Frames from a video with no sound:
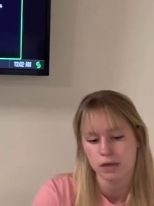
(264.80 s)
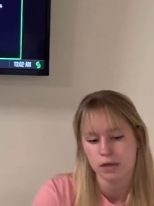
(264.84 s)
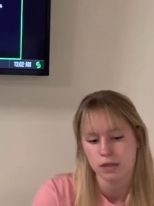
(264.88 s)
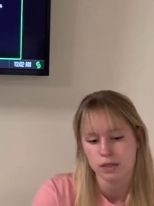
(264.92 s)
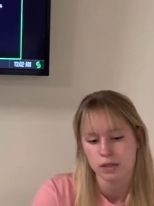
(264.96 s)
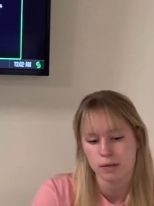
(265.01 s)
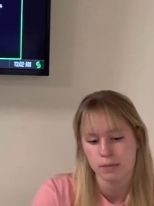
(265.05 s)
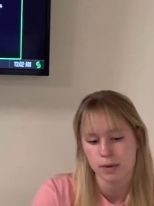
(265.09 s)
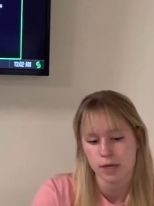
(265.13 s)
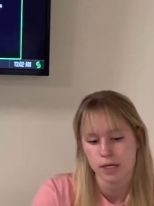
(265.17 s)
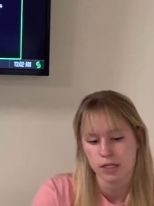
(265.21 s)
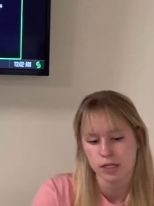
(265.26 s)
The
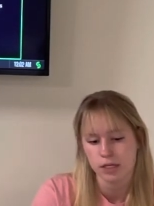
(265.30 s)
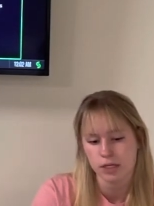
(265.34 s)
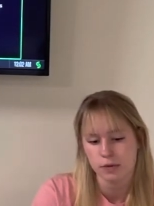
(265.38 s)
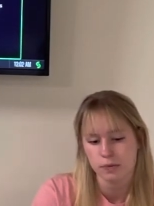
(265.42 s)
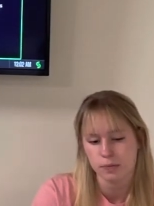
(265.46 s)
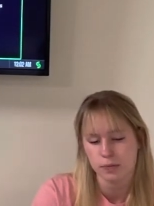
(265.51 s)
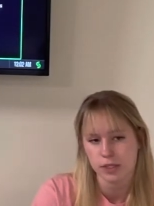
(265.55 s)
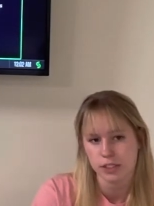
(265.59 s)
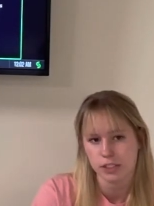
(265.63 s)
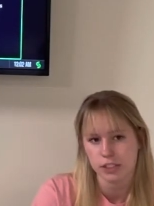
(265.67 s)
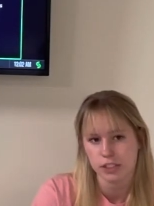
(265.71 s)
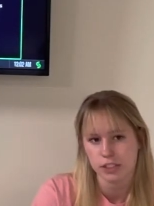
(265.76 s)
manner in
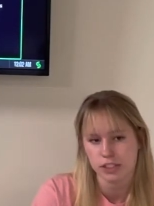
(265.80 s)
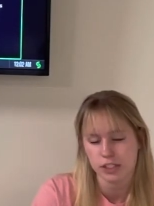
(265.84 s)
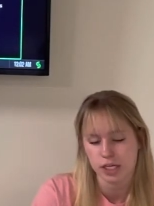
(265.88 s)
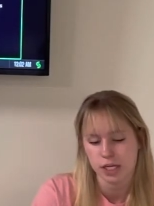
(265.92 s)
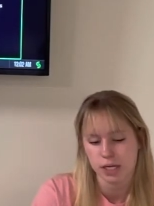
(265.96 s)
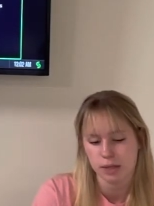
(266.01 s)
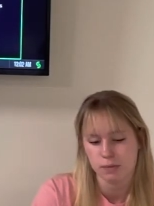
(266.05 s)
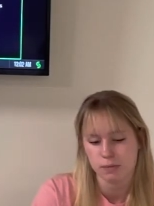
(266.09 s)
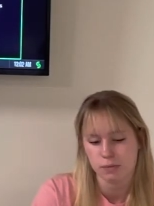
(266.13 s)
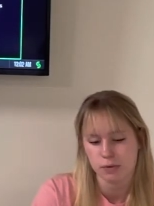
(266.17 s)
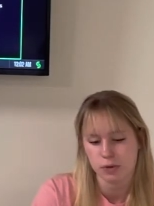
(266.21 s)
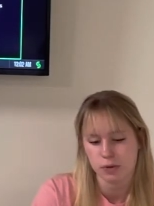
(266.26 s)
which
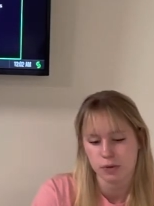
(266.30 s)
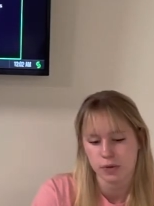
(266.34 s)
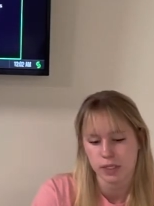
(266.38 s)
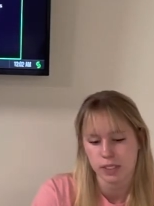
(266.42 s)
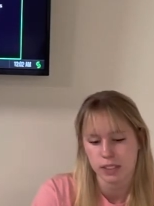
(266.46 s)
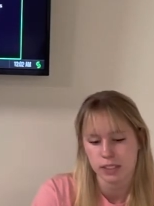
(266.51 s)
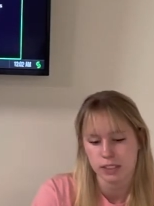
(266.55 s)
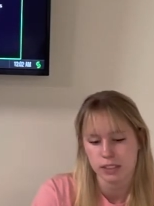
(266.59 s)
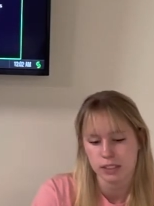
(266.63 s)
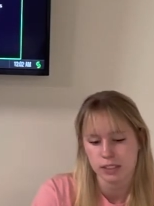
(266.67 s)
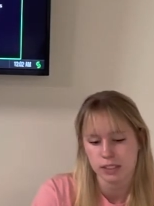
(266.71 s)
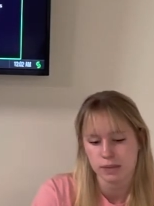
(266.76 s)
employees